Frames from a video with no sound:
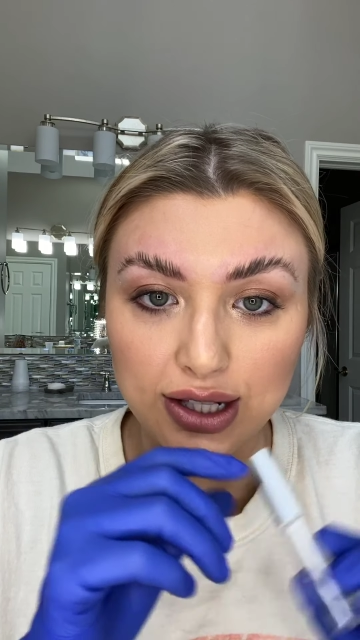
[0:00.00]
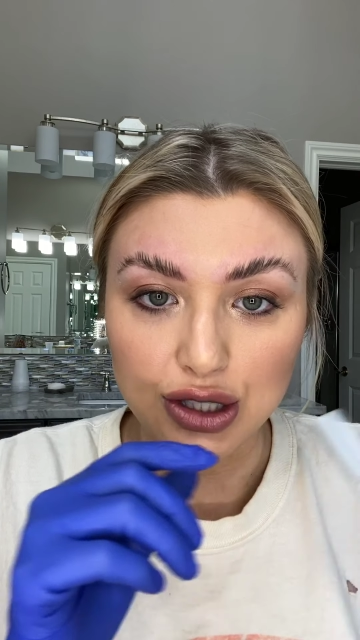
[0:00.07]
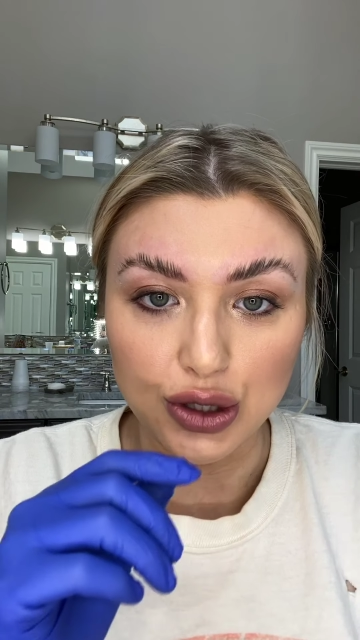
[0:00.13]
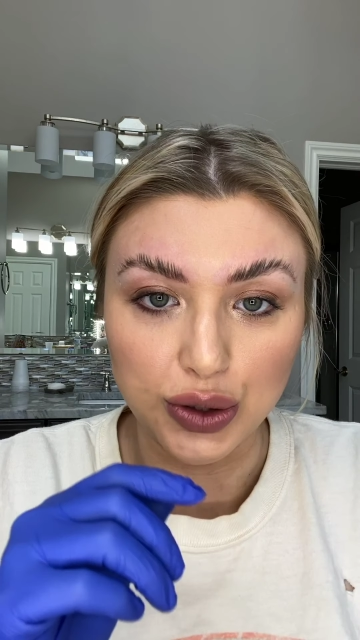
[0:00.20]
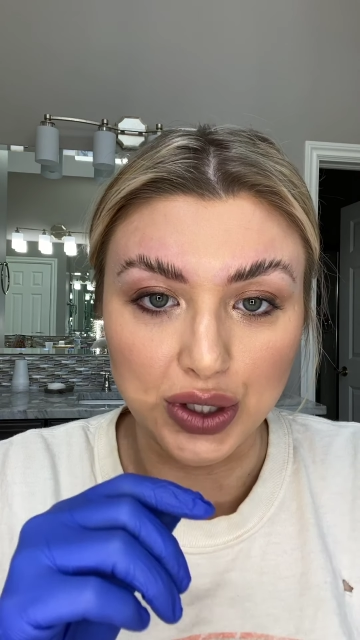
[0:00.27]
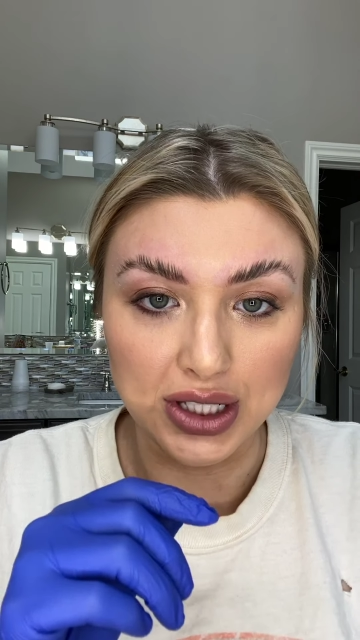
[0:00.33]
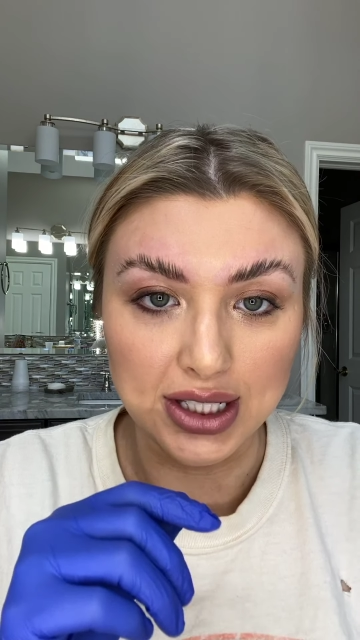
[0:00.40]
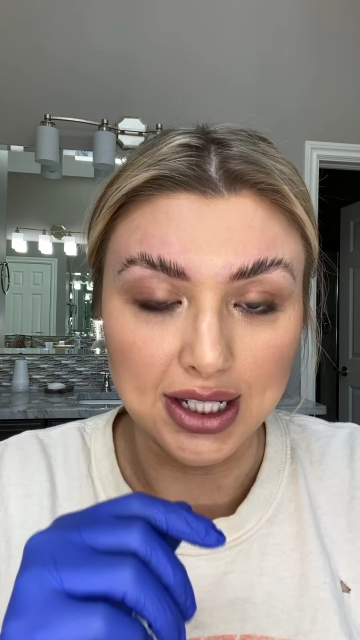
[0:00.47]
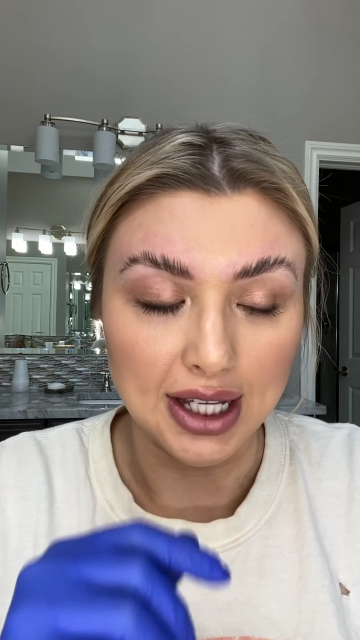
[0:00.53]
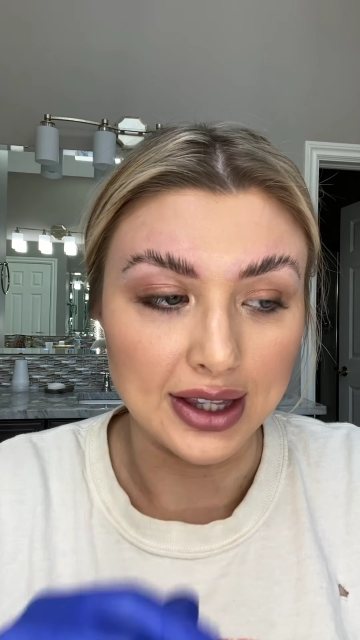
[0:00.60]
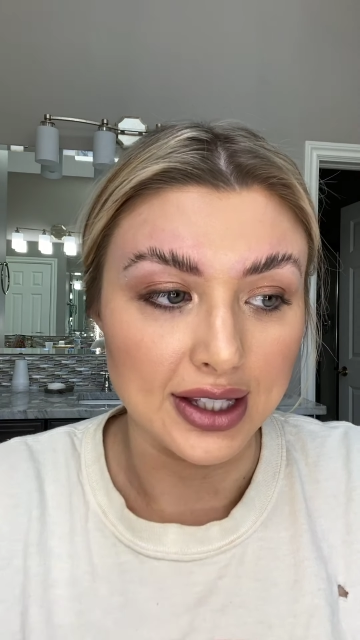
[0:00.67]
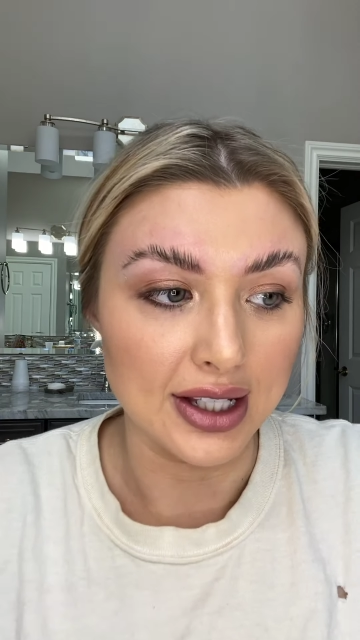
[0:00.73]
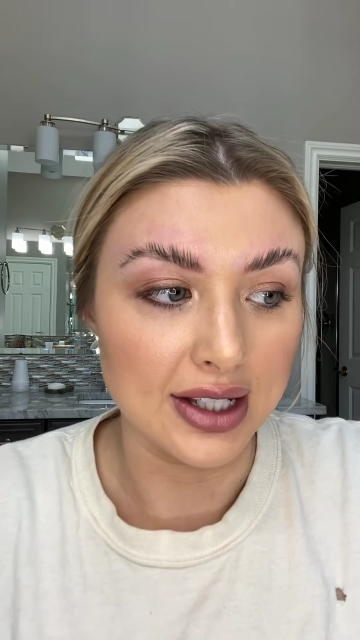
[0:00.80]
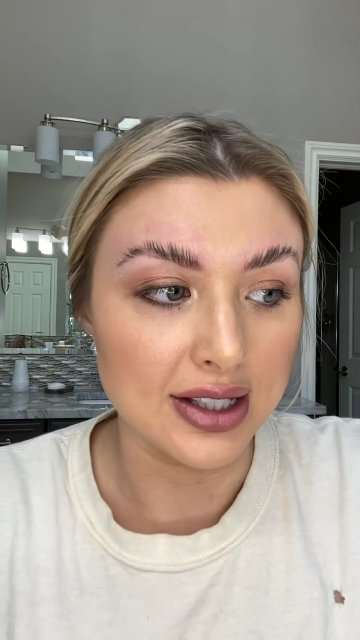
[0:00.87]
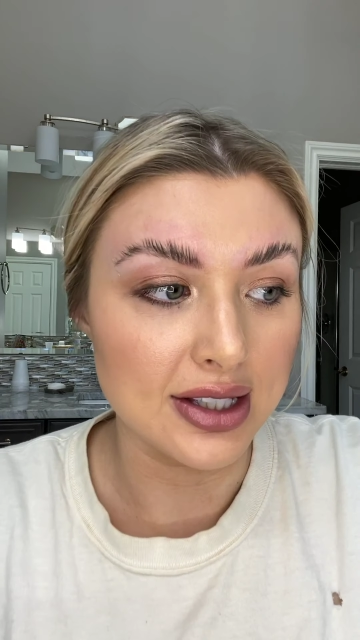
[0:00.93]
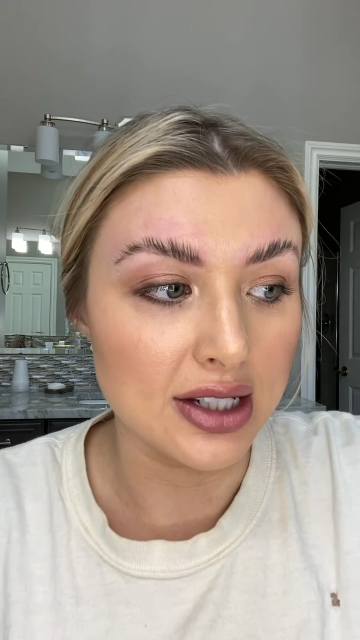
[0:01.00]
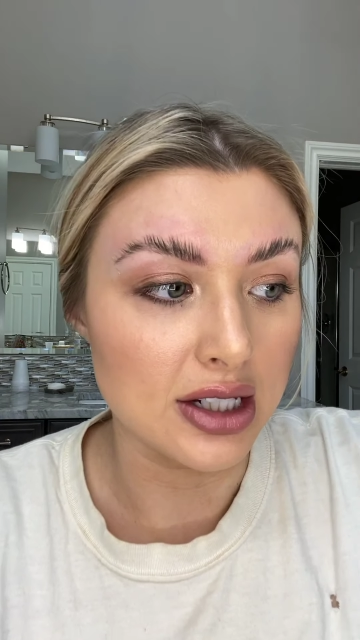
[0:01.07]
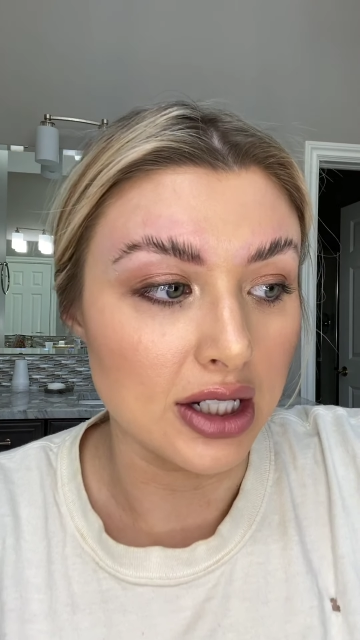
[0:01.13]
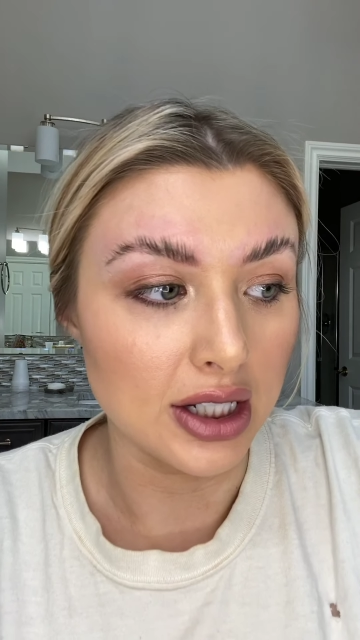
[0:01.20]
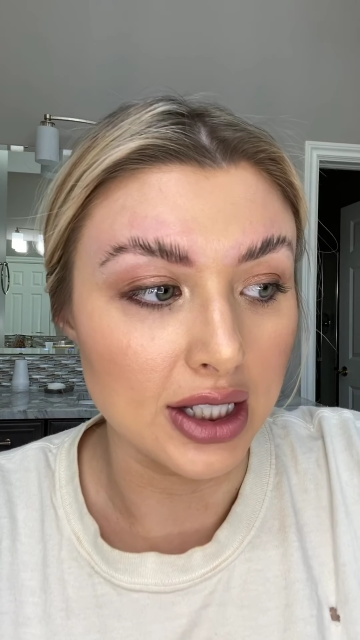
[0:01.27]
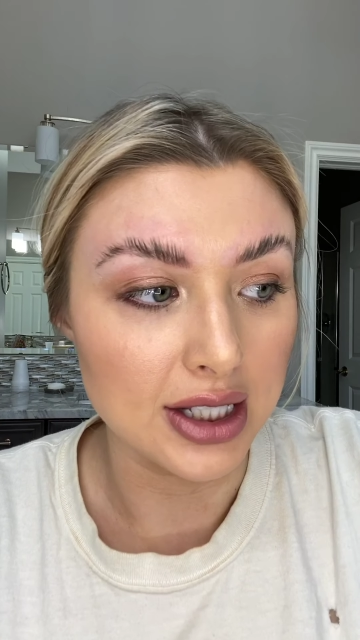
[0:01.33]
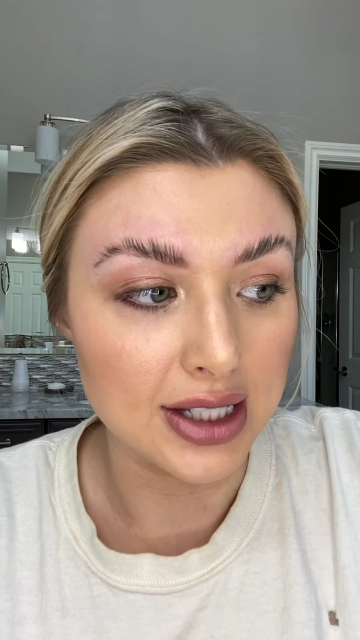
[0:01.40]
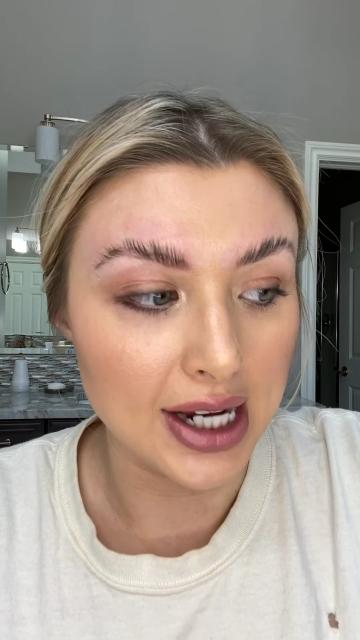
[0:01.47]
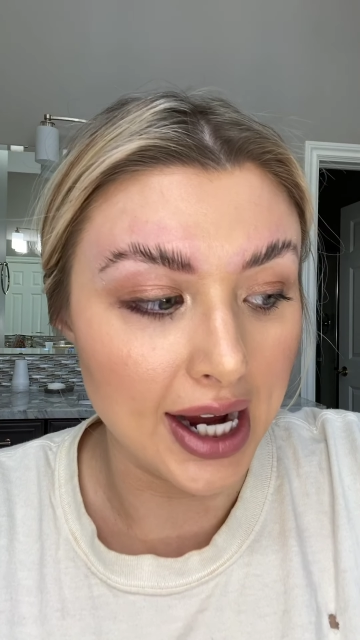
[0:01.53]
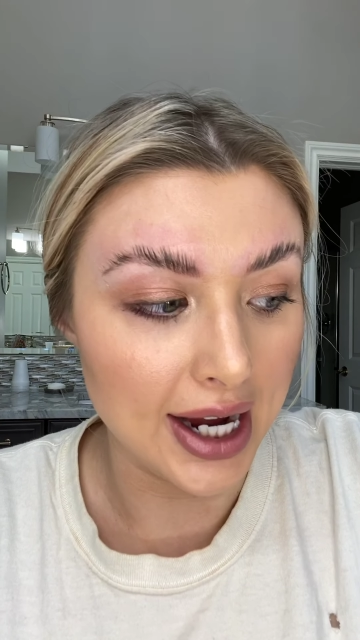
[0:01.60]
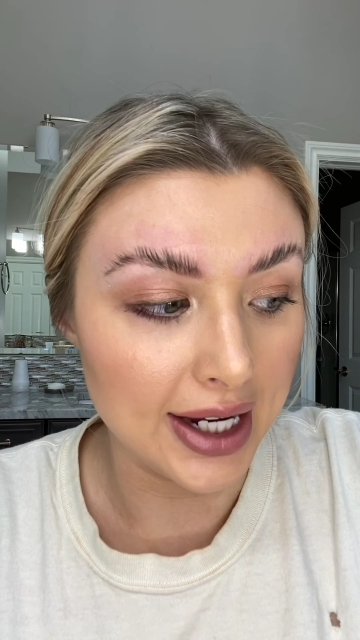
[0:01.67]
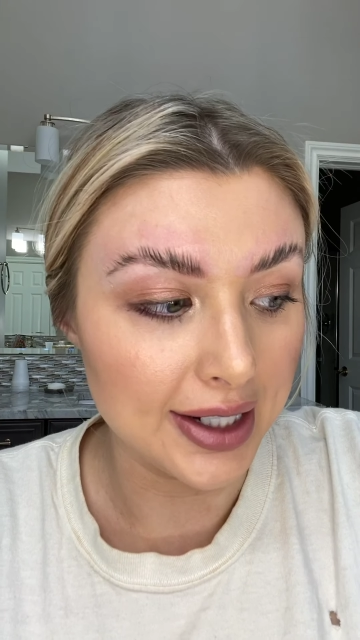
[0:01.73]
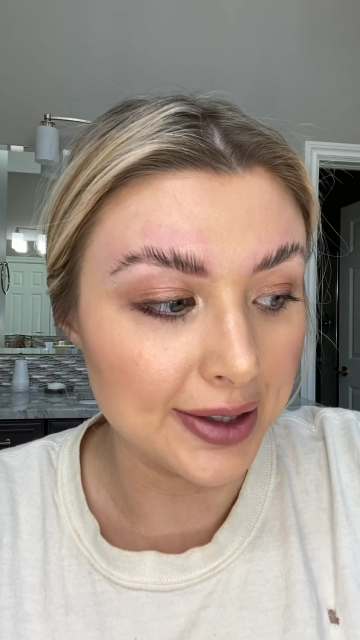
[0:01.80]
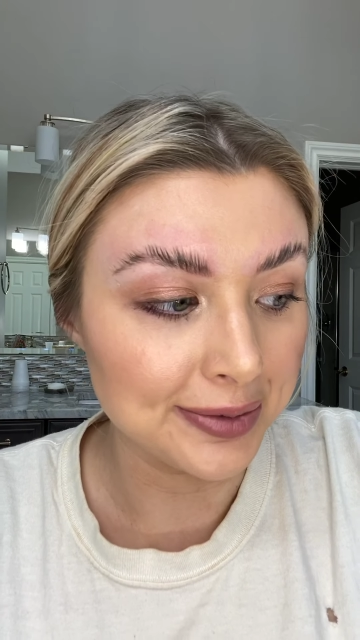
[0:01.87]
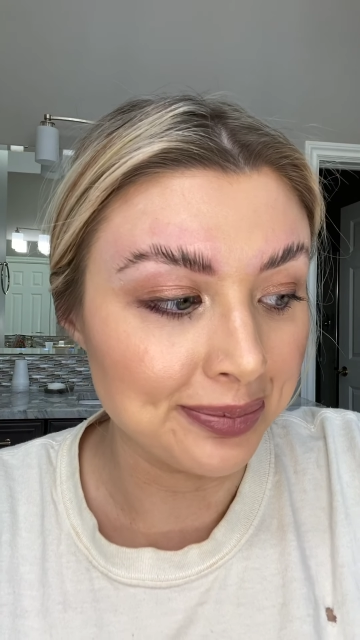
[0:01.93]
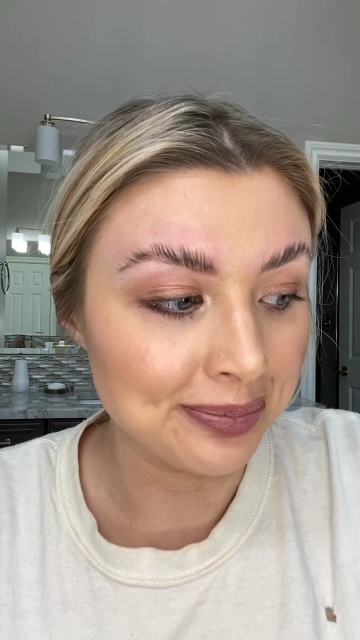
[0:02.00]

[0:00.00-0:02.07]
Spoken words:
So you can set this to the side.